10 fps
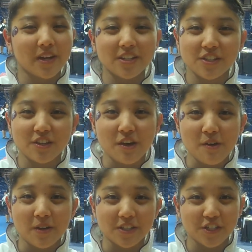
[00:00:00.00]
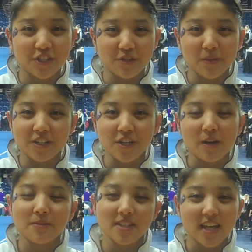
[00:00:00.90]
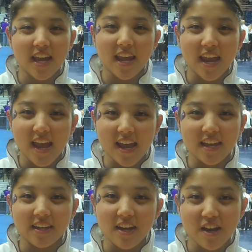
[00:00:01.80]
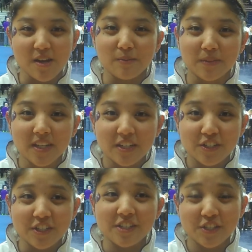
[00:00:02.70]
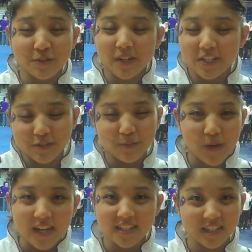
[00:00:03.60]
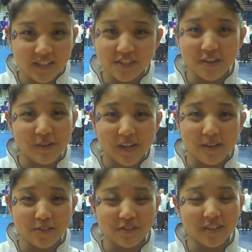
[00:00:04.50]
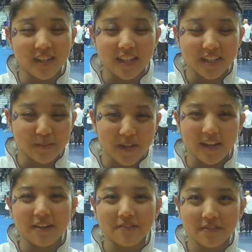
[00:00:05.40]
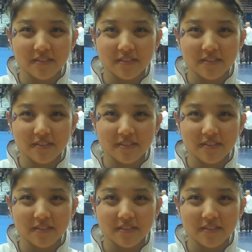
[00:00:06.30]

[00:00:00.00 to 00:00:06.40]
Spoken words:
To go and just do my job today and just do what I do in practice, so I was really glad that it paid off.